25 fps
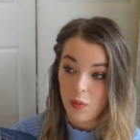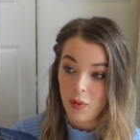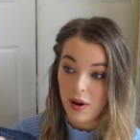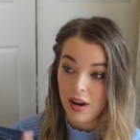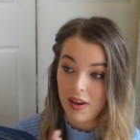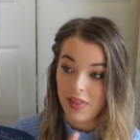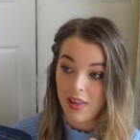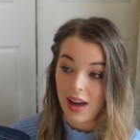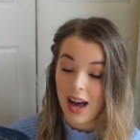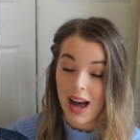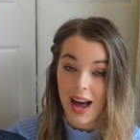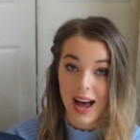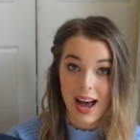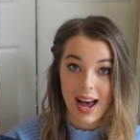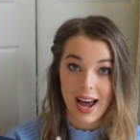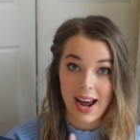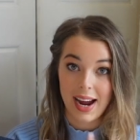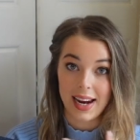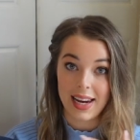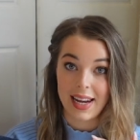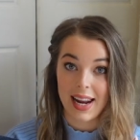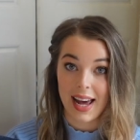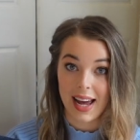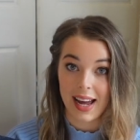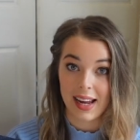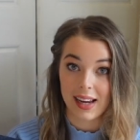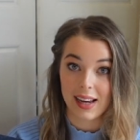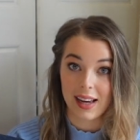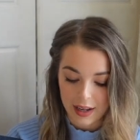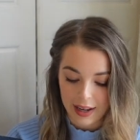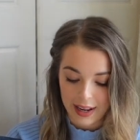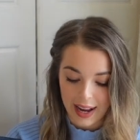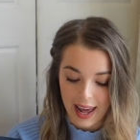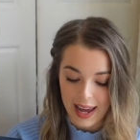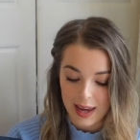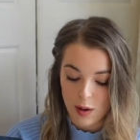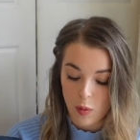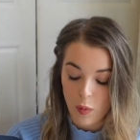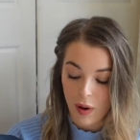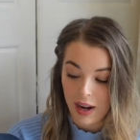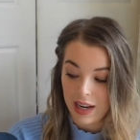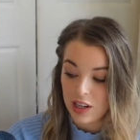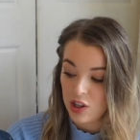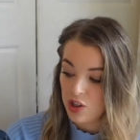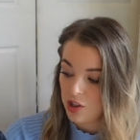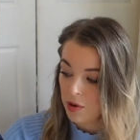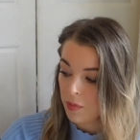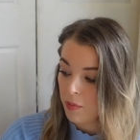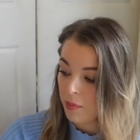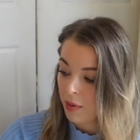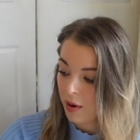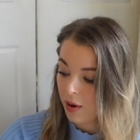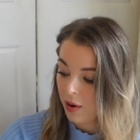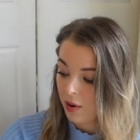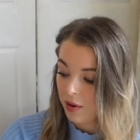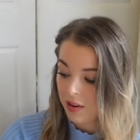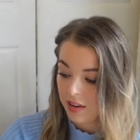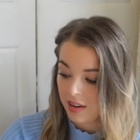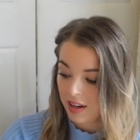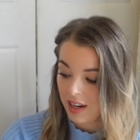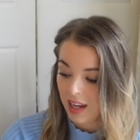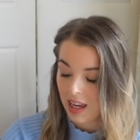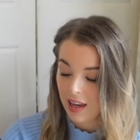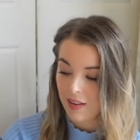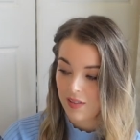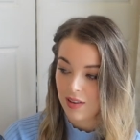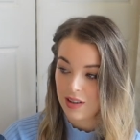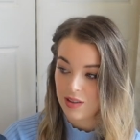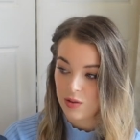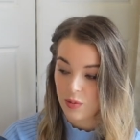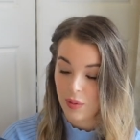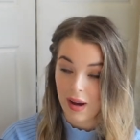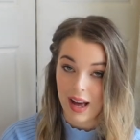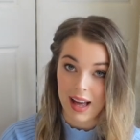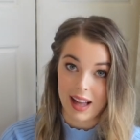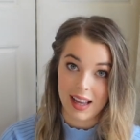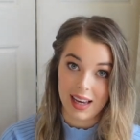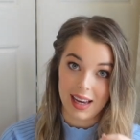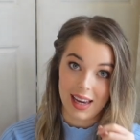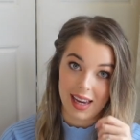with a high neck lightweight jumper underneath as well.